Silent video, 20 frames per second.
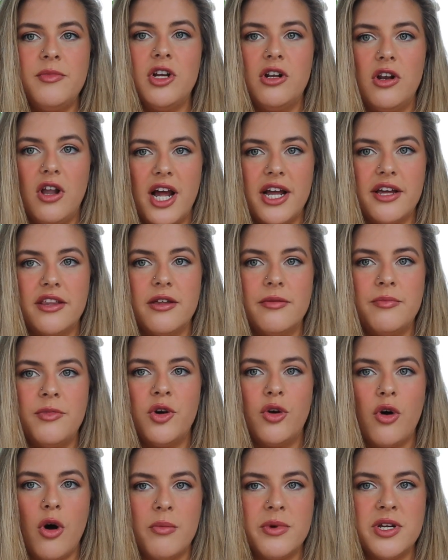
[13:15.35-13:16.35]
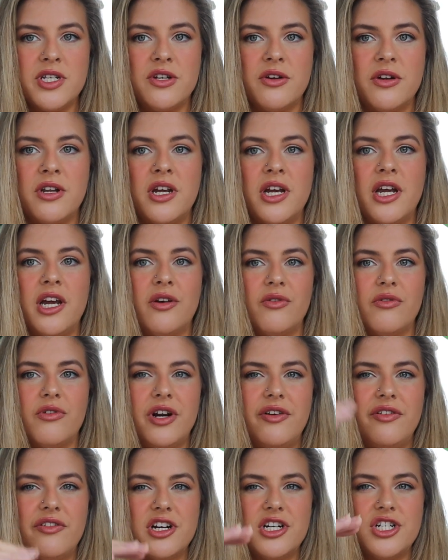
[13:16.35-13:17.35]
you like them, you comment on it, it
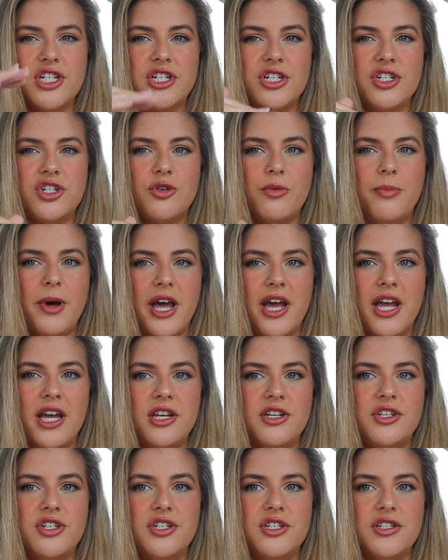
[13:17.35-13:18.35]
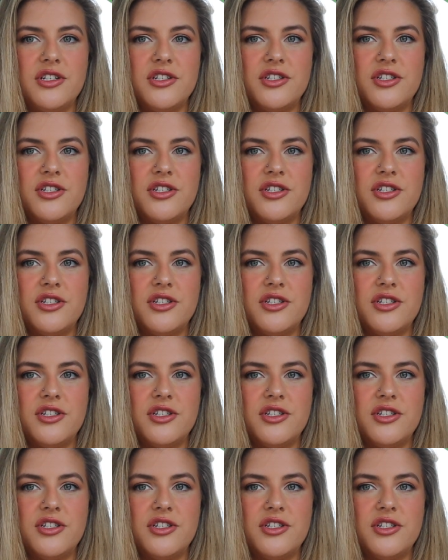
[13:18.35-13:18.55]
refreshes your page